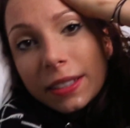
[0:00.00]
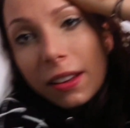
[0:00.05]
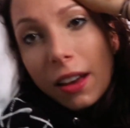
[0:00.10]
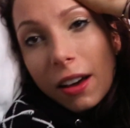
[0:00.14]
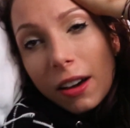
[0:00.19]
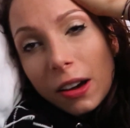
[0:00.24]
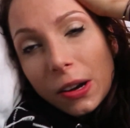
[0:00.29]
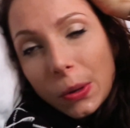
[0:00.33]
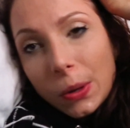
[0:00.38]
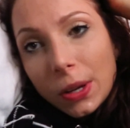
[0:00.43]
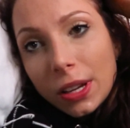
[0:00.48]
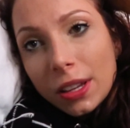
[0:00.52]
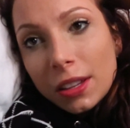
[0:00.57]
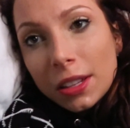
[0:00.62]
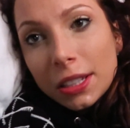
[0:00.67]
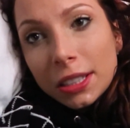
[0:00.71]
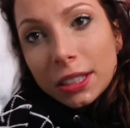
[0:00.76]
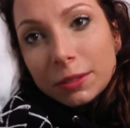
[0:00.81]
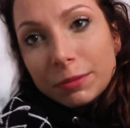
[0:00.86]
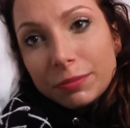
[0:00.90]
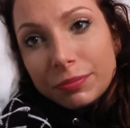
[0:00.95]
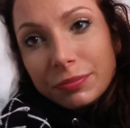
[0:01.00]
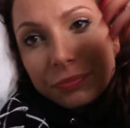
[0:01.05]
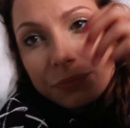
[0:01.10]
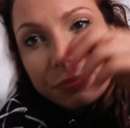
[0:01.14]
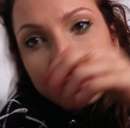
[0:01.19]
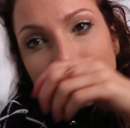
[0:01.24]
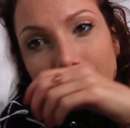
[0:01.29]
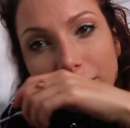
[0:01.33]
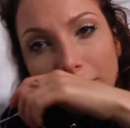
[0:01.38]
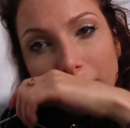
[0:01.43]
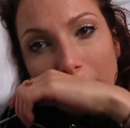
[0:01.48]
so
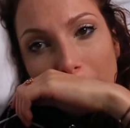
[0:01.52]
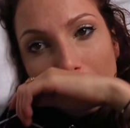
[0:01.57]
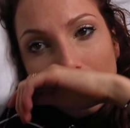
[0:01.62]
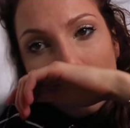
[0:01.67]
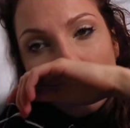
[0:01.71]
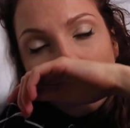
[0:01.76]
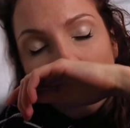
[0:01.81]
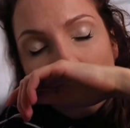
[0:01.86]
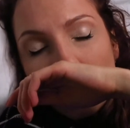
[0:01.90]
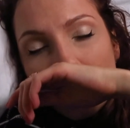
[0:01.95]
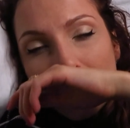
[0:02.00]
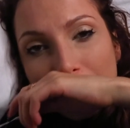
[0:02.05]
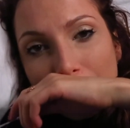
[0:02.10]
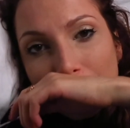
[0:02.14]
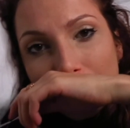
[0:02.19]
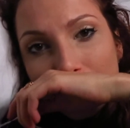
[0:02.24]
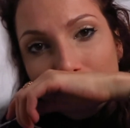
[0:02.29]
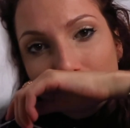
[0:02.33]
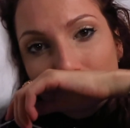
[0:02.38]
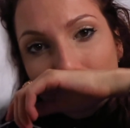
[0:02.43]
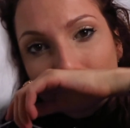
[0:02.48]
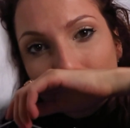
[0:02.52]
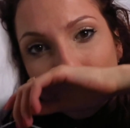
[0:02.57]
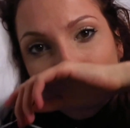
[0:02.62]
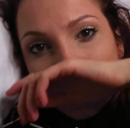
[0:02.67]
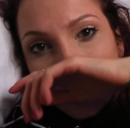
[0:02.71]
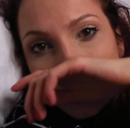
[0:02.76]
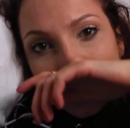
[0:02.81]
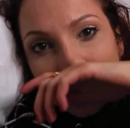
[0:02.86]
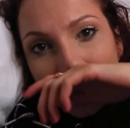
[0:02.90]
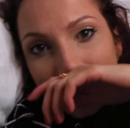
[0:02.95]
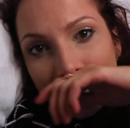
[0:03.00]
the wind was
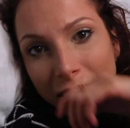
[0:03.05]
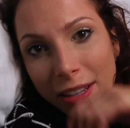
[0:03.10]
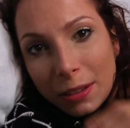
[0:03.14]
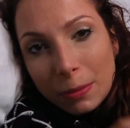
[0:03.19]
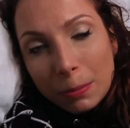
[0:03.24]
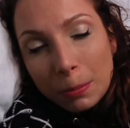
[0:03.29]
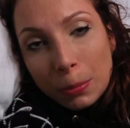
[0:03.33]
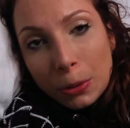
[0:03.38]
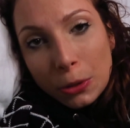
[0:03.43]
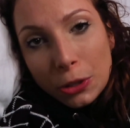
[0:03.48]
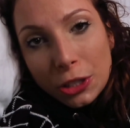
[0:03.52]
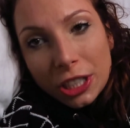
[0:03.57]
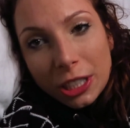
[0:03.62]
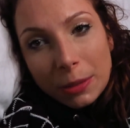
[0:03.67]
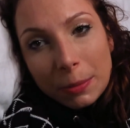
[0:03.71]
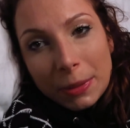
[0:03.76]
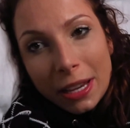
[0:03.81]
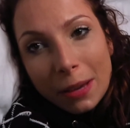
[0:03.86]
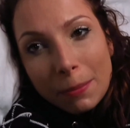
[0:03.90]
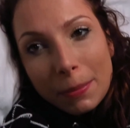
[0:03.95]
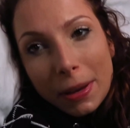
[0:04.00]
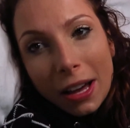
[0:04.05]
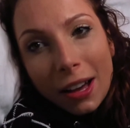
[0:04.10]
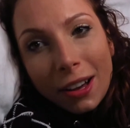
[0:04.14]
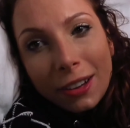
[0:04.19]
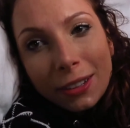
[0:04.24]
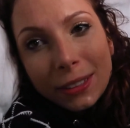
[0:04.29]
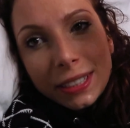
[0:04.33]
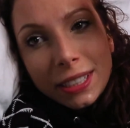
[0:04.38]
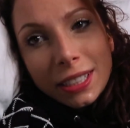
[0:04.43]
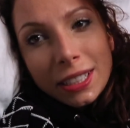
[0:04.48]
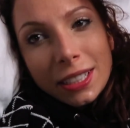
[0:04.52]
really pushing me
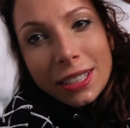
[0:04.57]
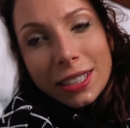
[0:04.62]
about.